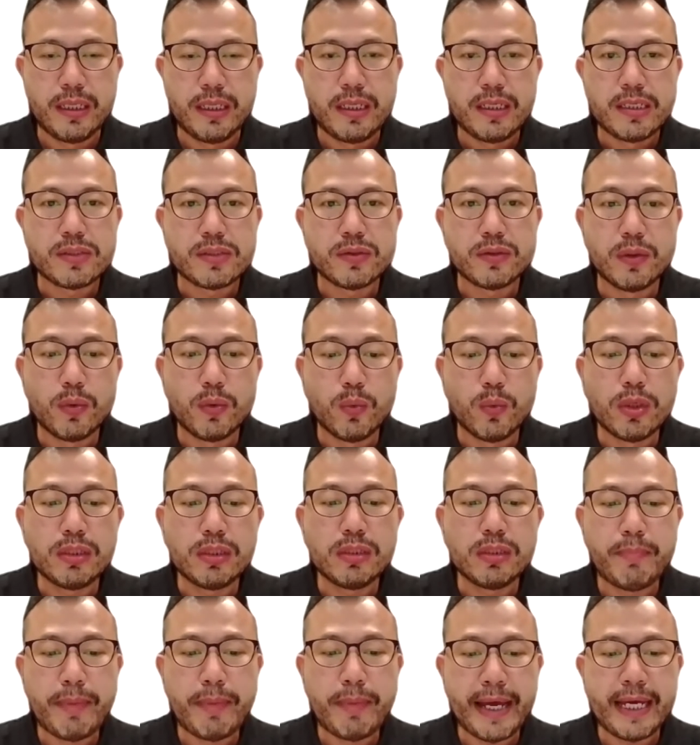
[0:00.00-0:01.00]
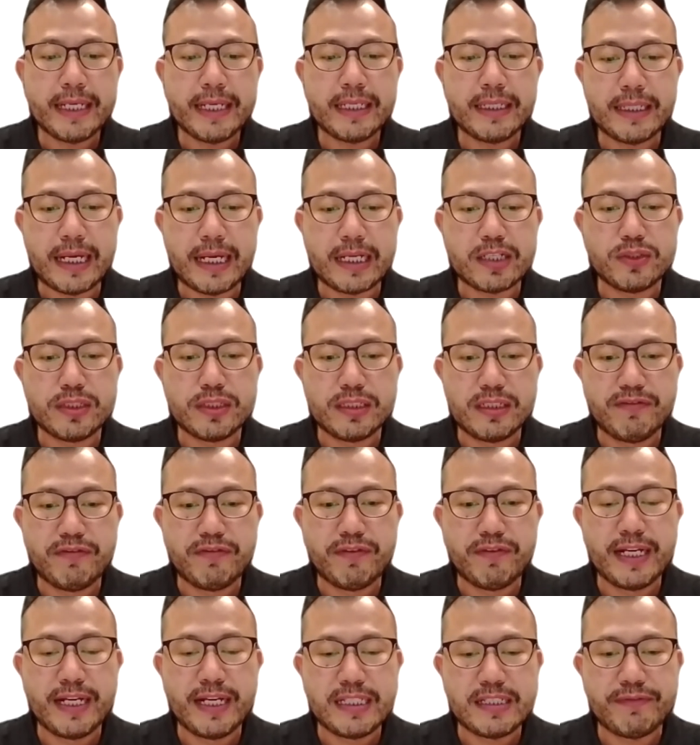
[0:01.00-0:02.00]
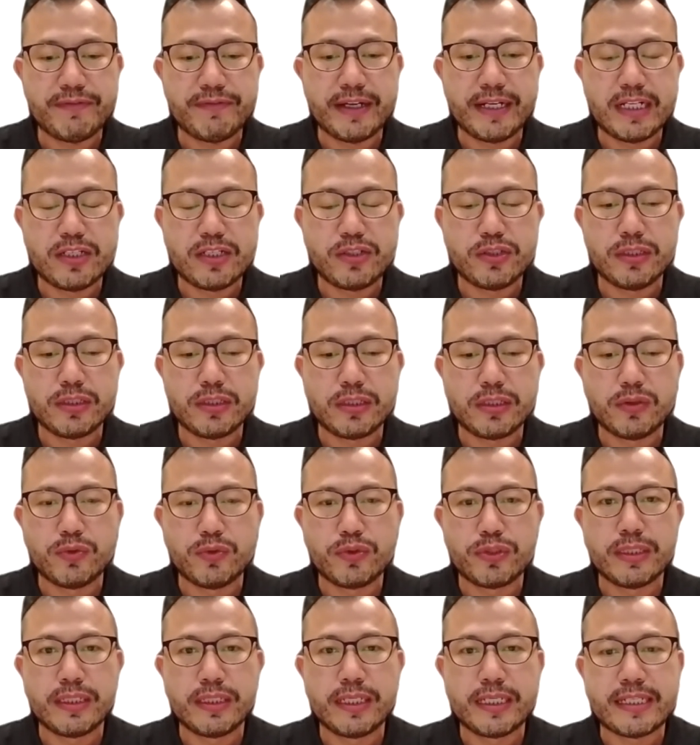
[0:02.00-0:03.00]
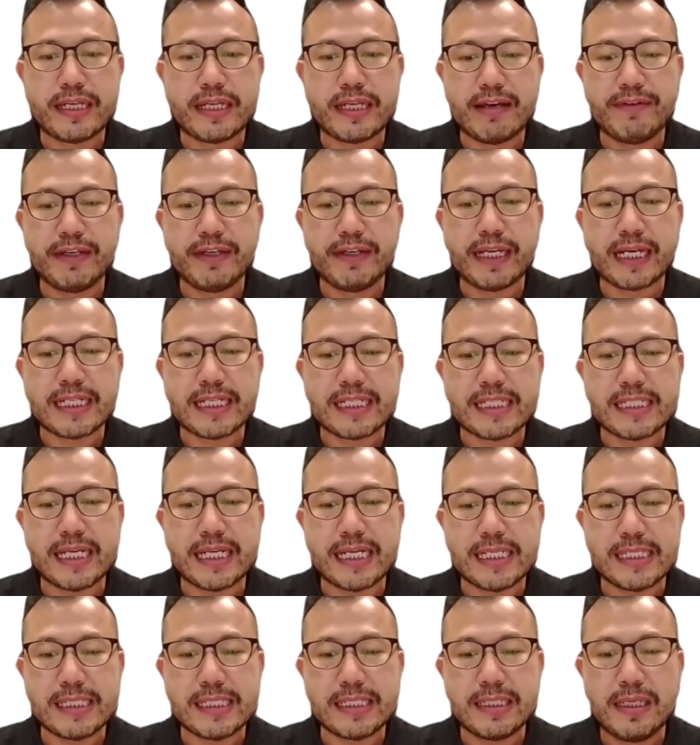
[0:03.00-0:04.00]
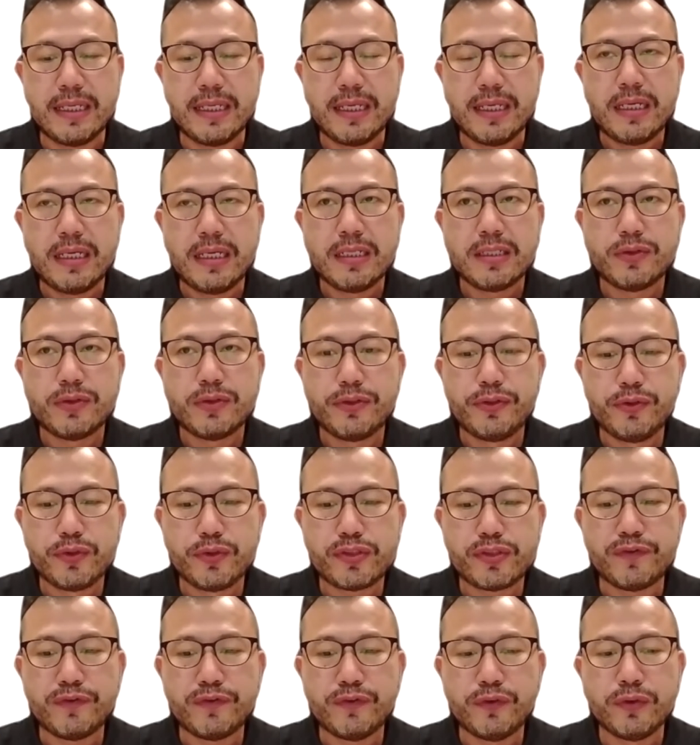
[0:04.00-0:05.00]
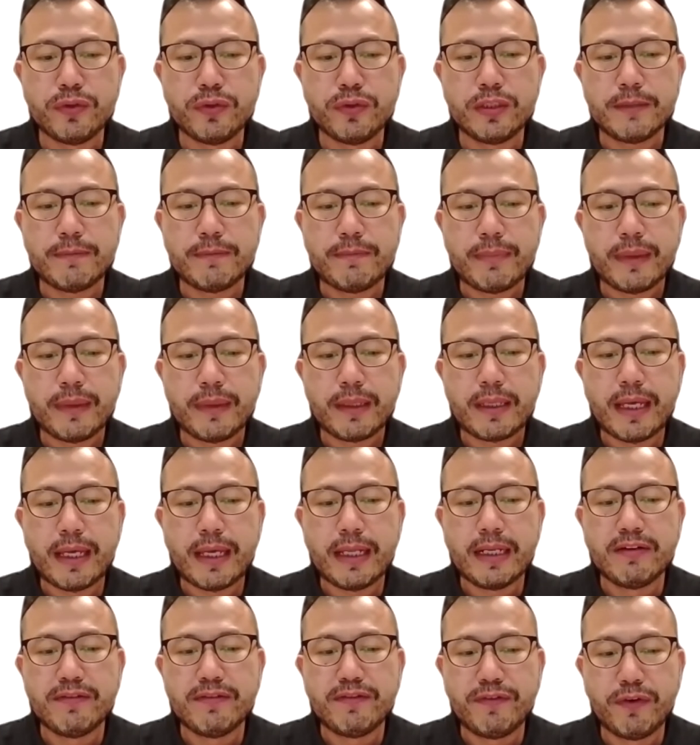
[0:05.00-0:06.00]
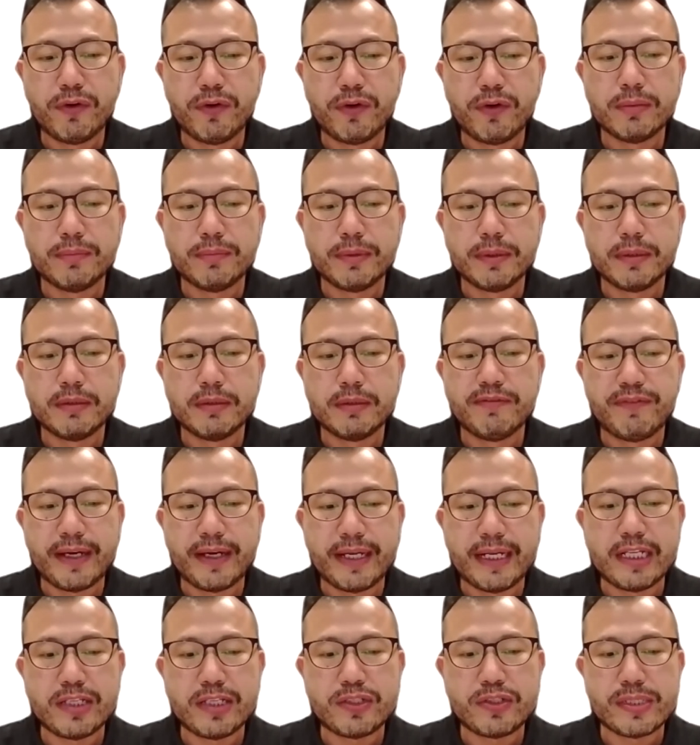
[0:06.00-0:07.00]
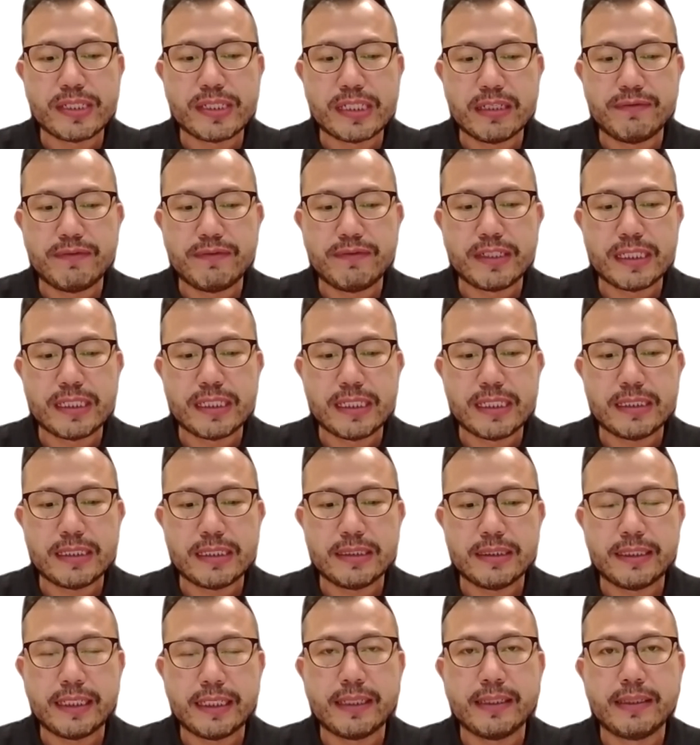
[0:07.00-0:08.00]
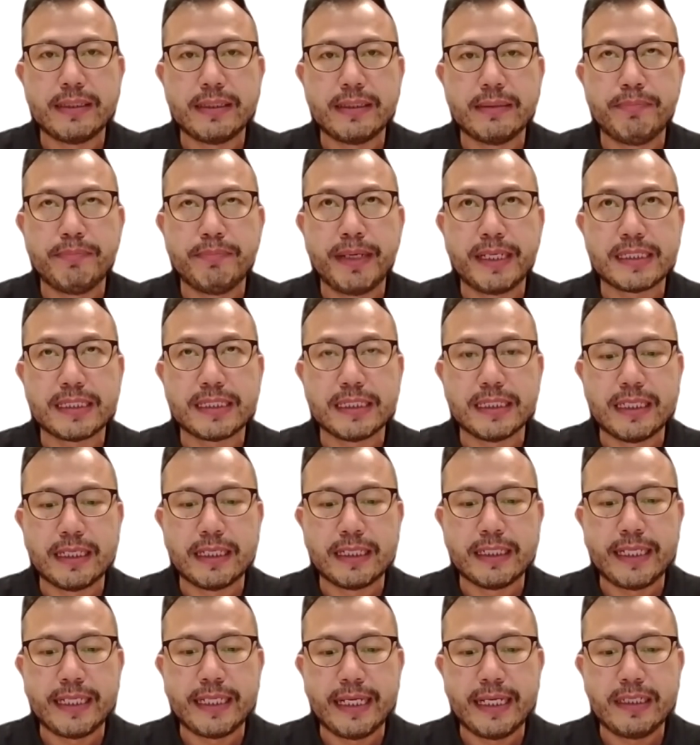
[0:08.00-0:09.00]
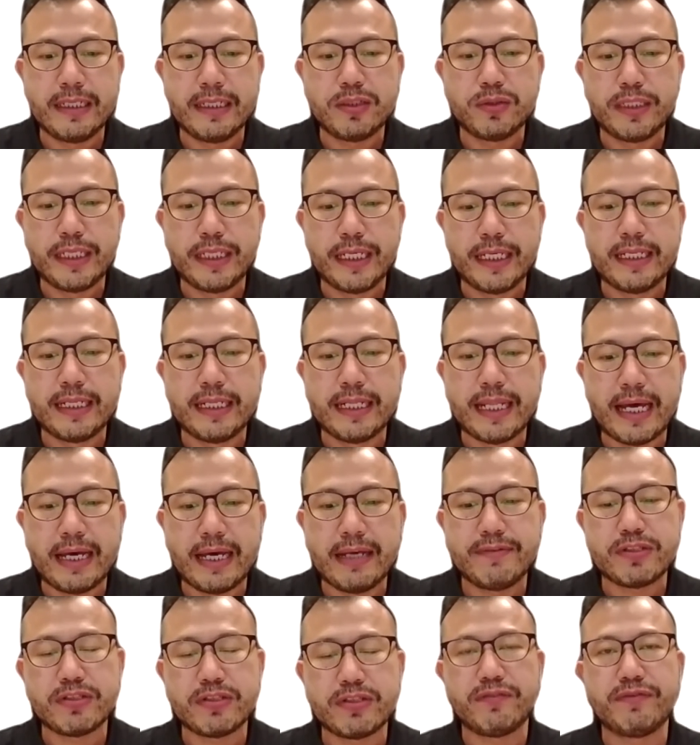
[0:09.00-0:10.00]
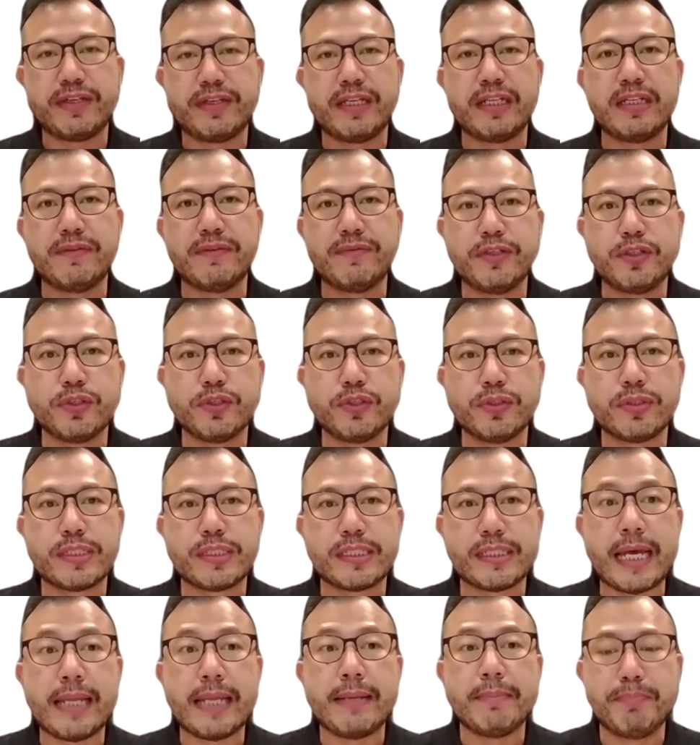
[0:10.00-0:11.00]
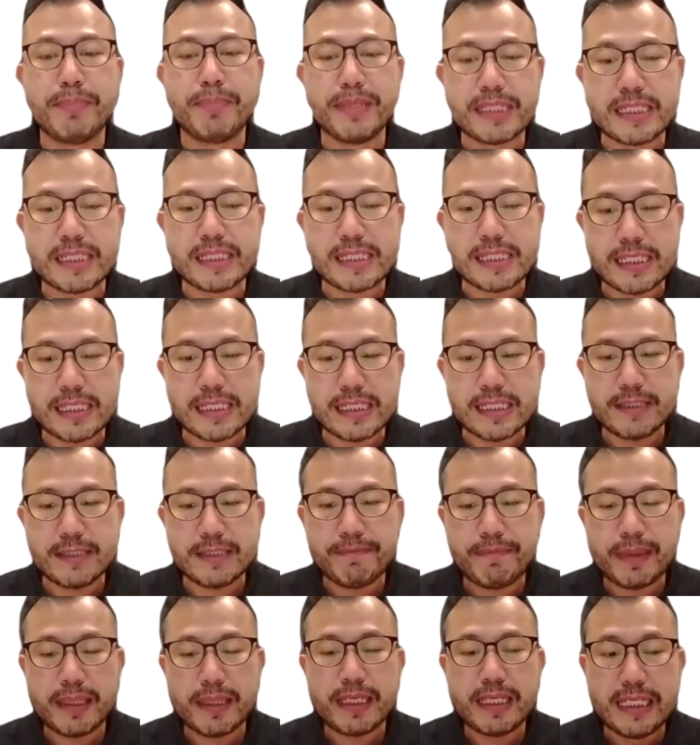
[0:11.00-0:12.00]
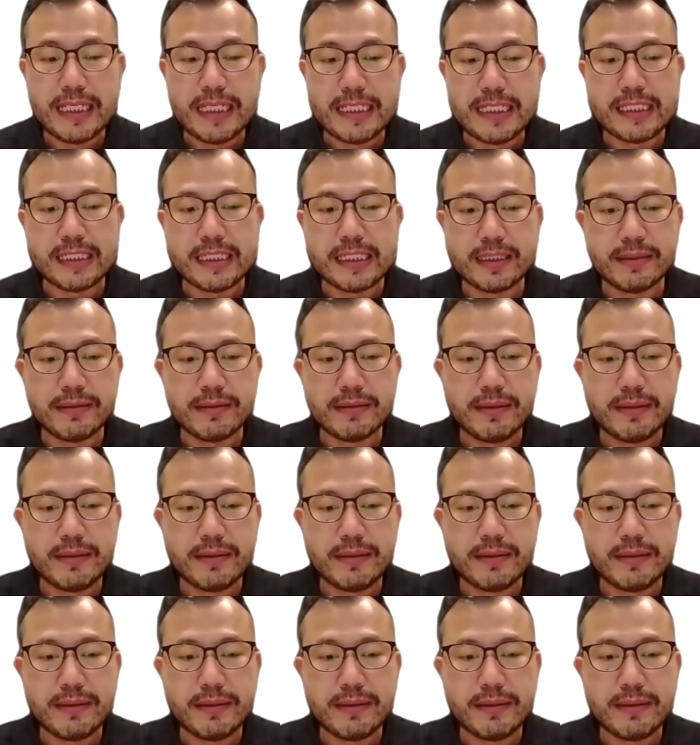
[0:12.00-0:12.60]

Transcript: So the World Bank actually defines financial inclusion as having access to useful and affordable financial services that makes the day-to-day lives of individuals and businesses easier.